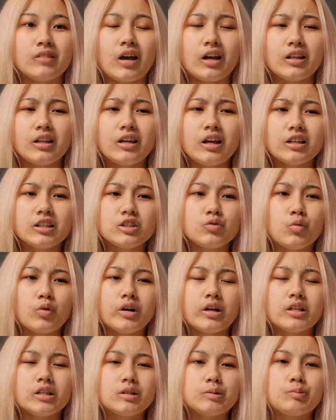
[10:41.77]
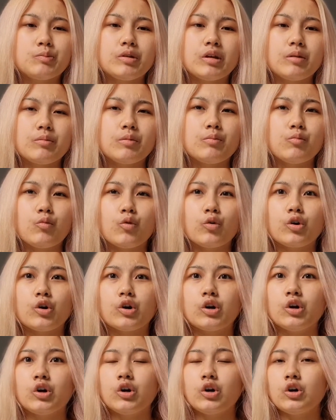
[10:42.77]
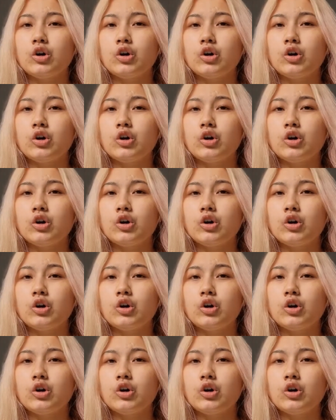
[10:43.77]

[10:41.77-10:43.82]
I think I just wanted it to be a bit more